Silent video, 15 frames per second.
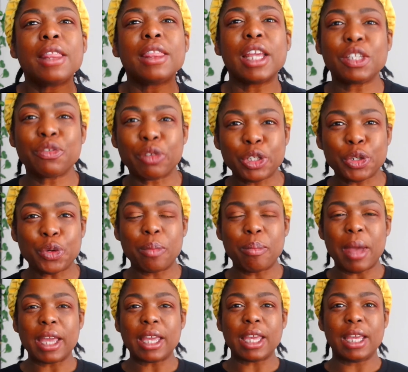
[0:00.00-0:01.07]
Thanks for tuning
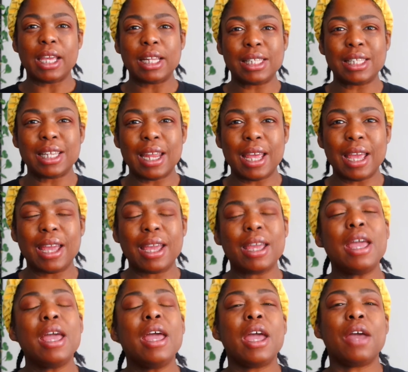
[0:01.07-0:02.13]
back in
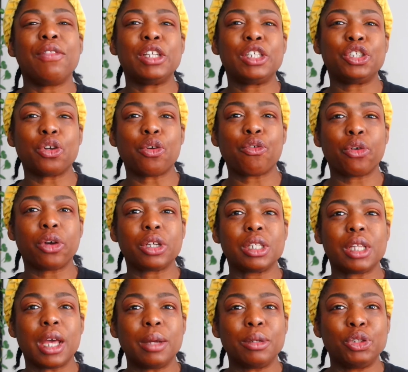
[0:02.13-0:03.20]
today. If this is your
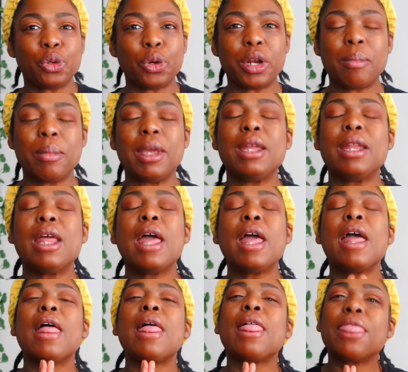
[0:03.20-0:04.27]
first time joining me,
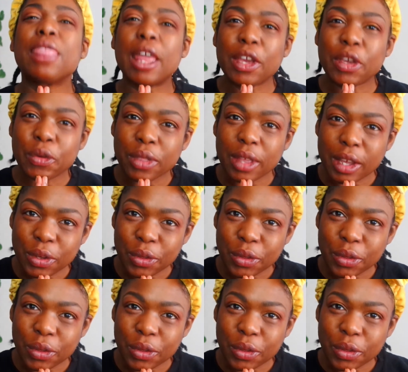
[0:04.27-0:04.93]
thank you.